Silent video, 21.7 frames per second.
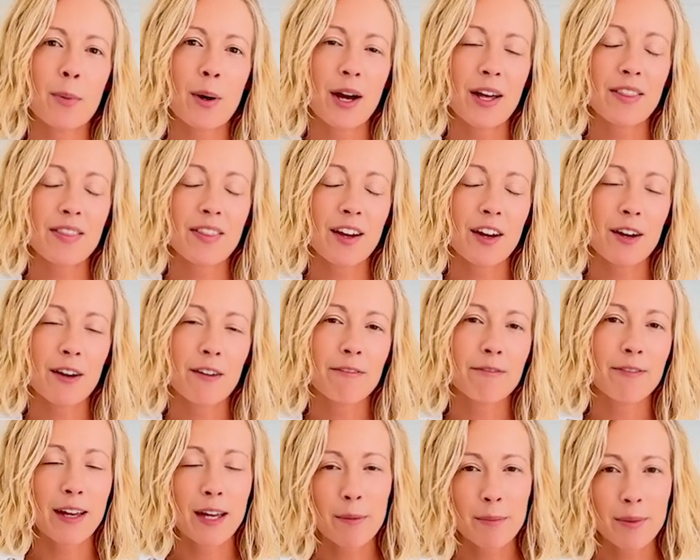but they're a
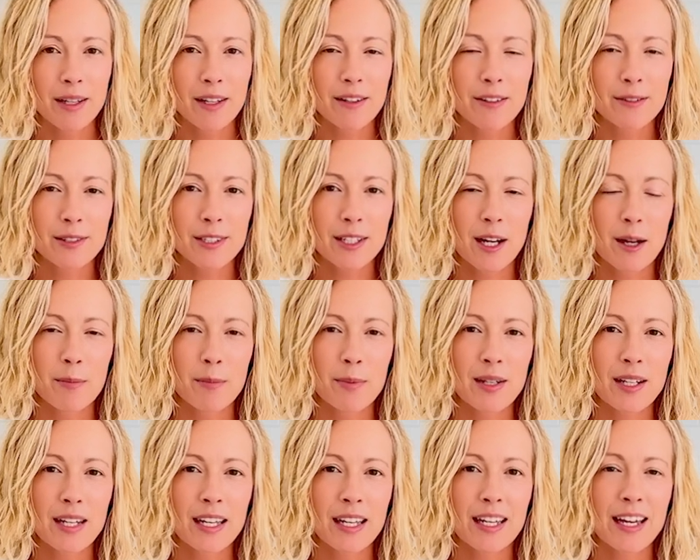family-owned
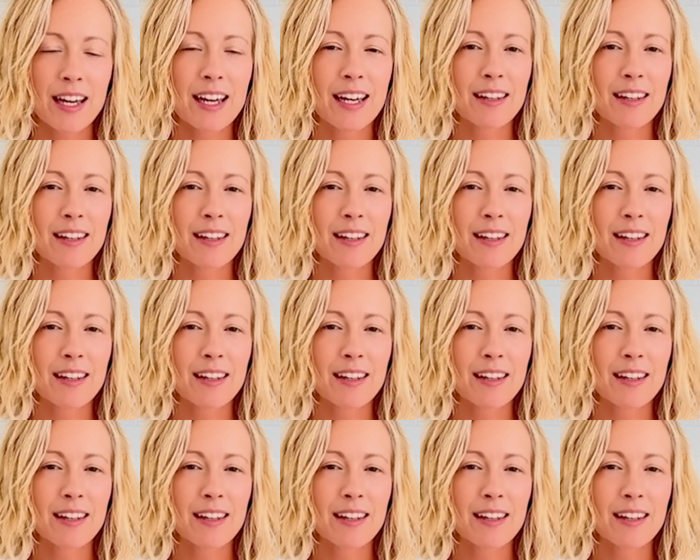company